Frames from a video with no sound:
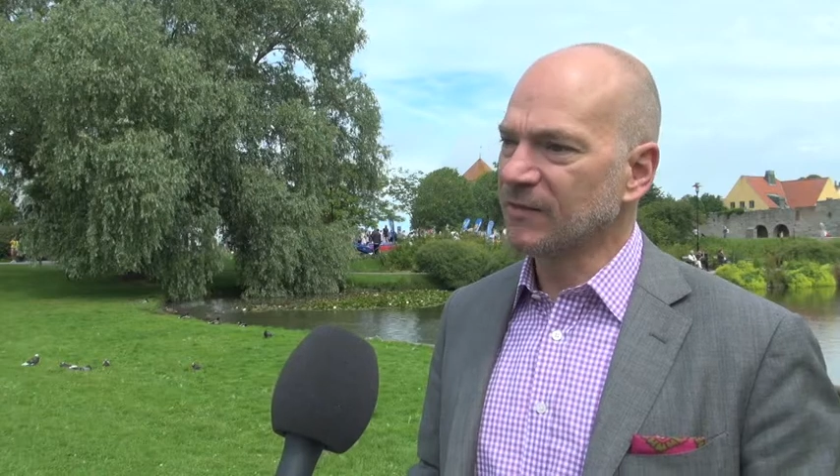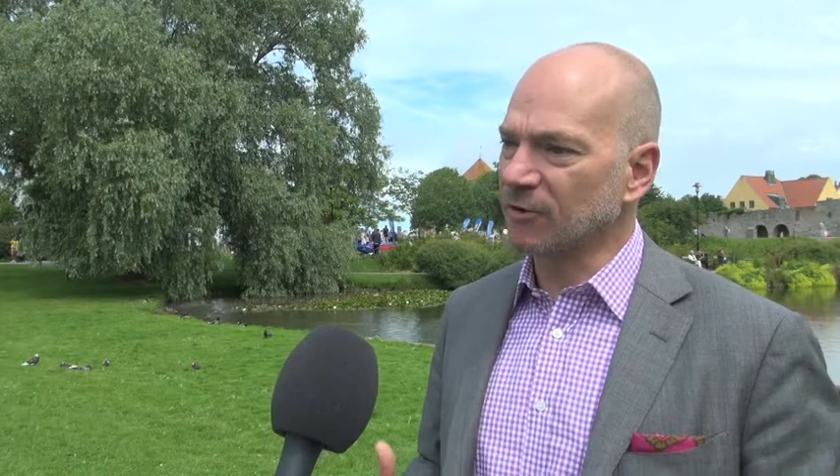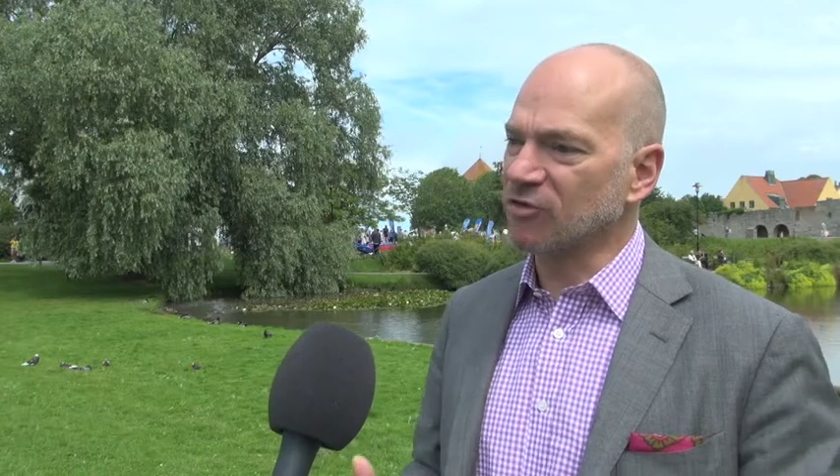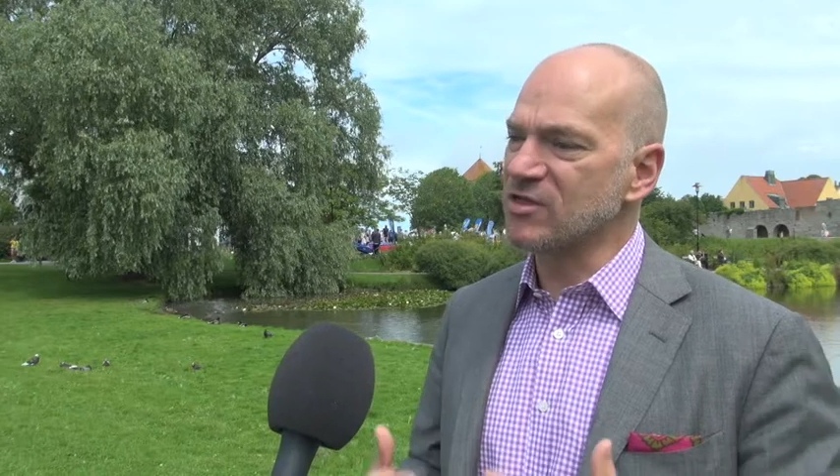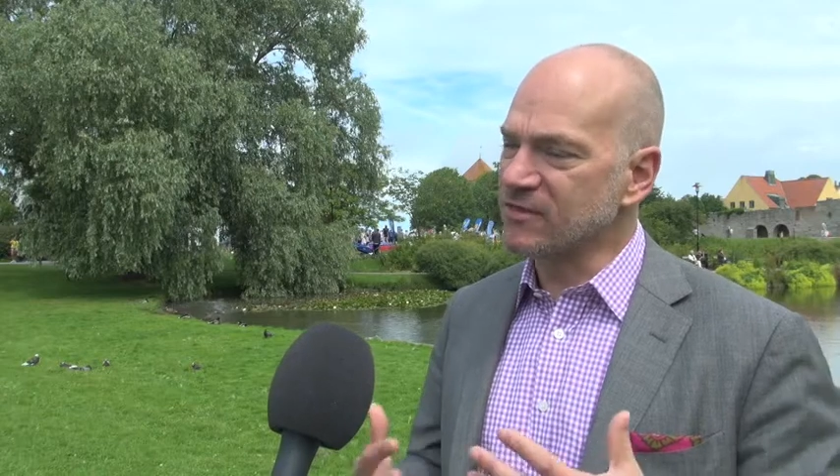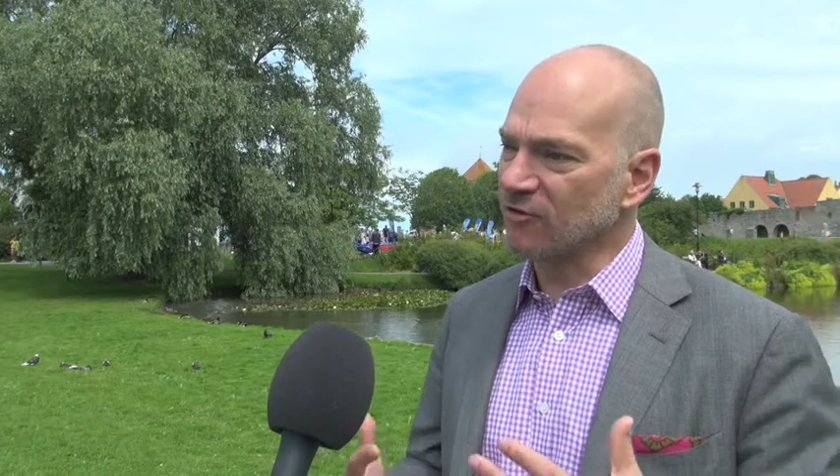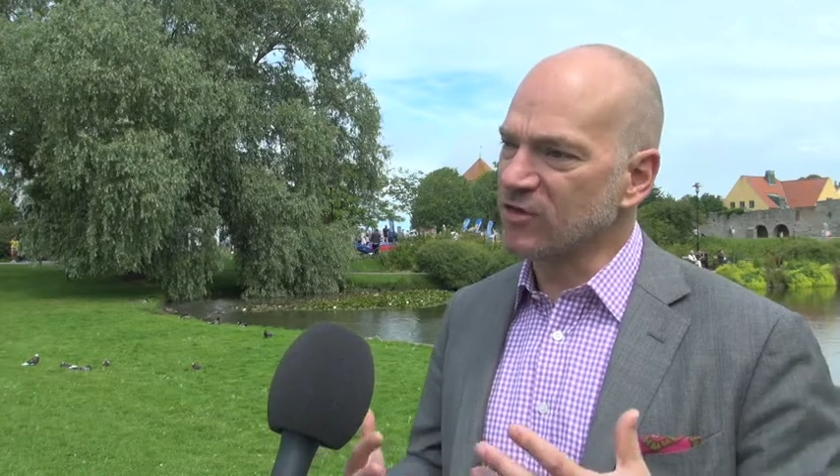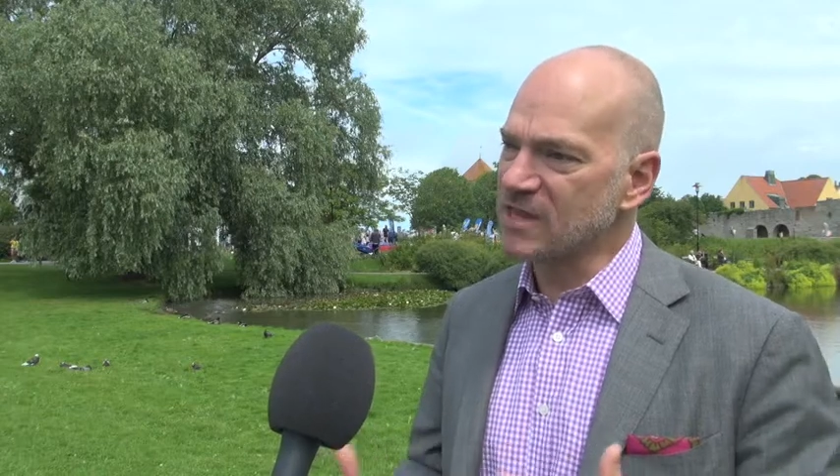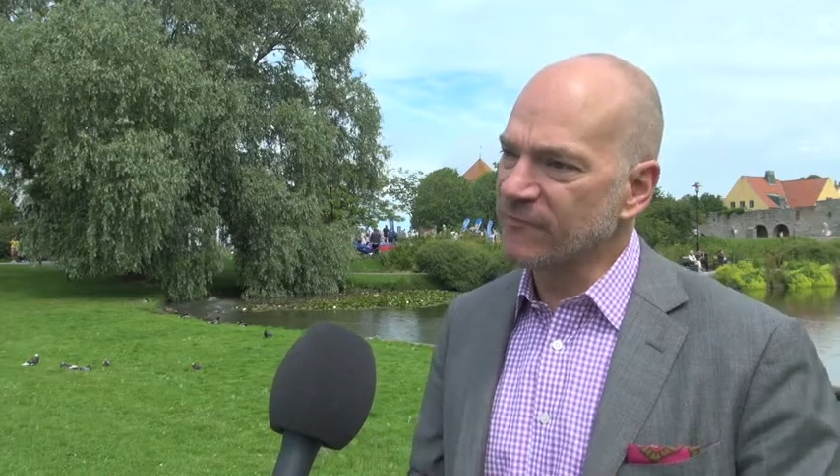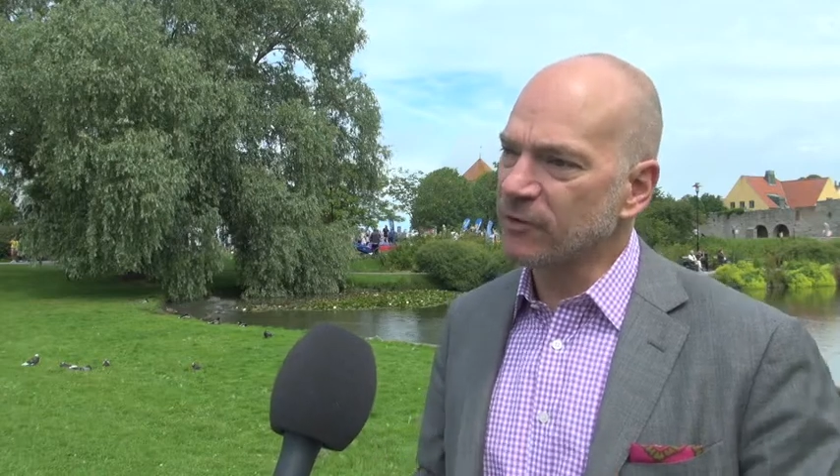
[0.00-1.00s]

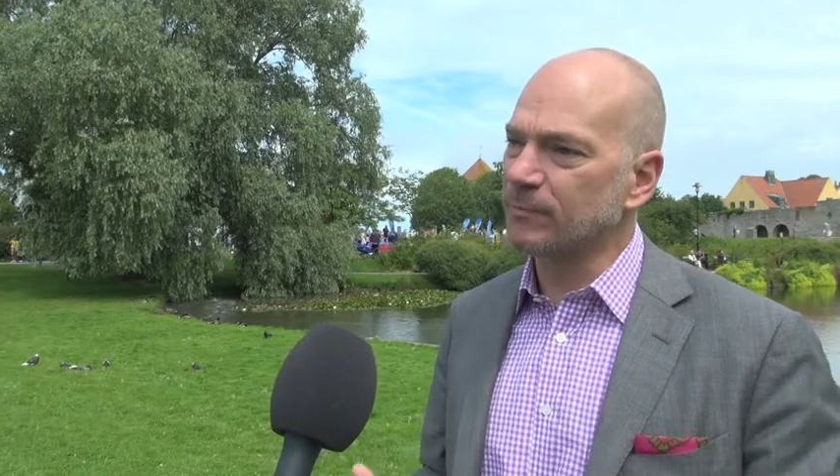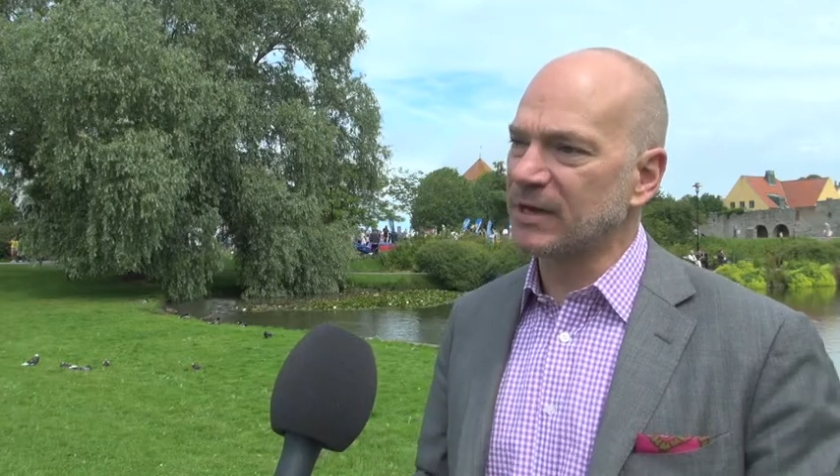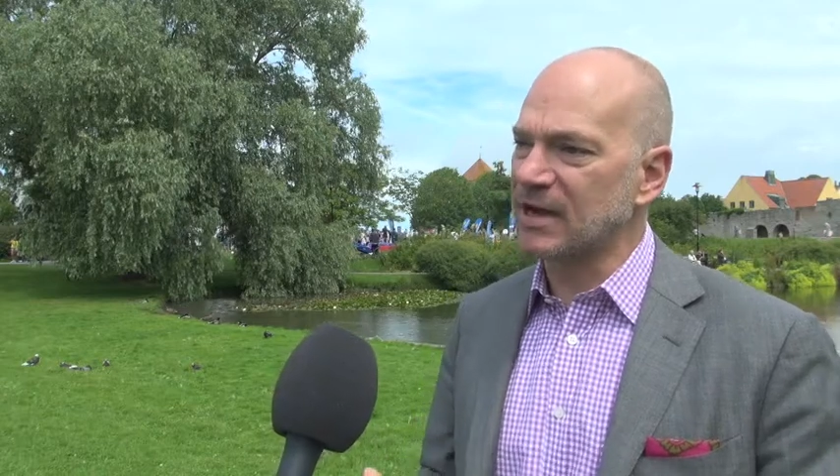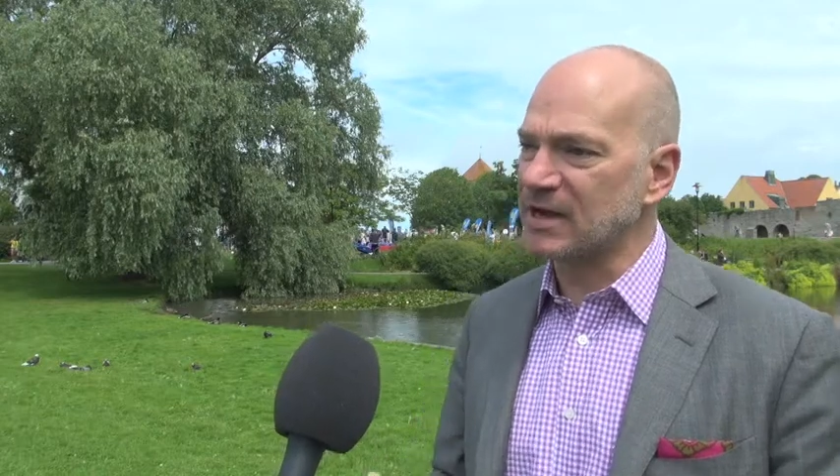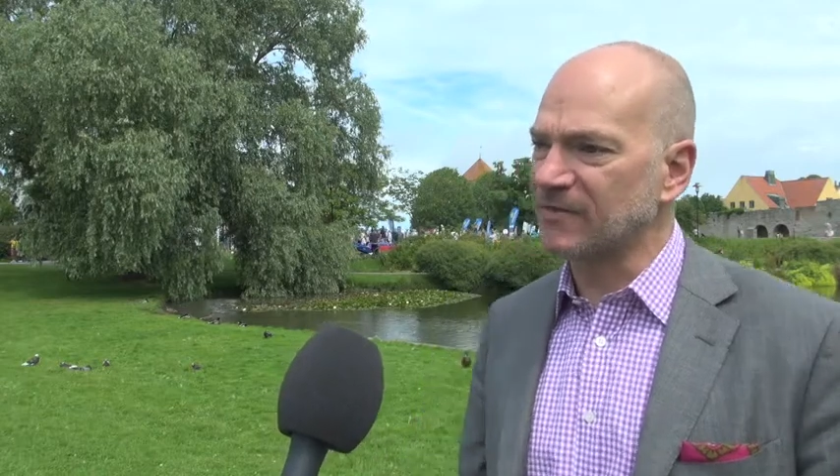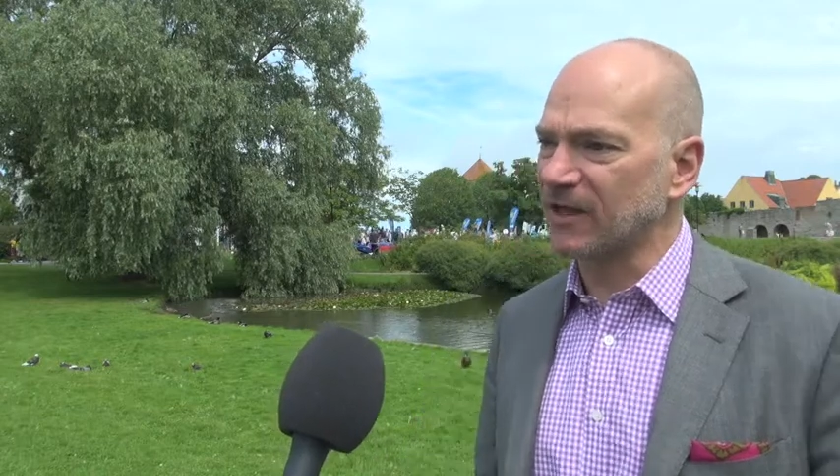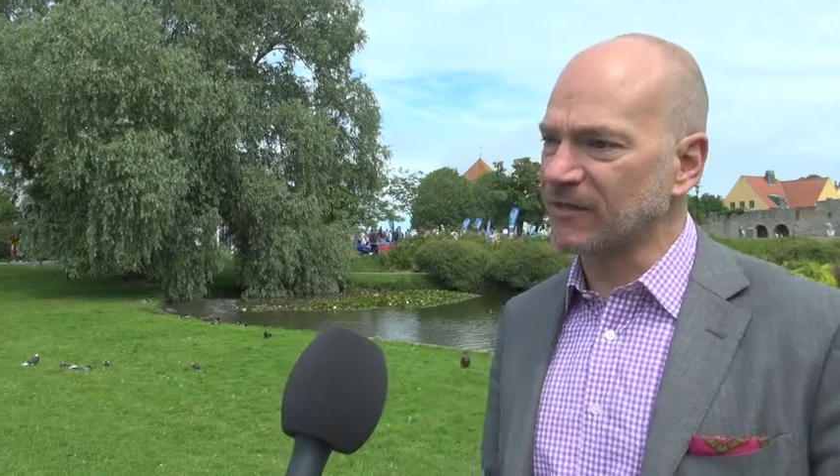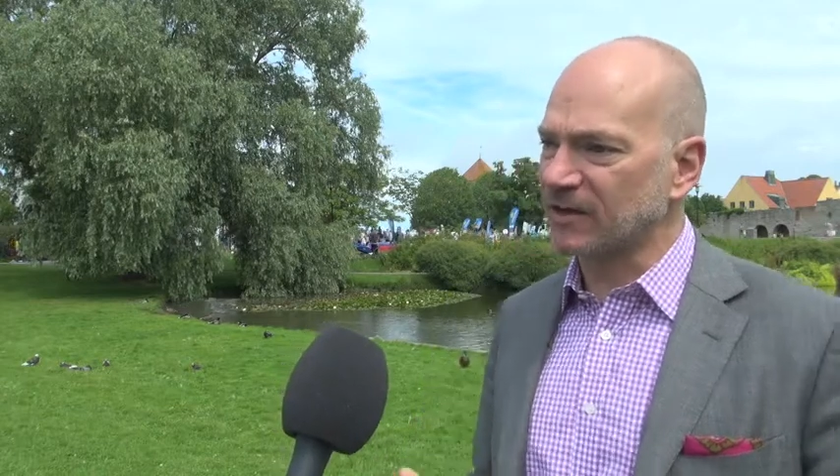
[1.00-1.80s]
There's never been anything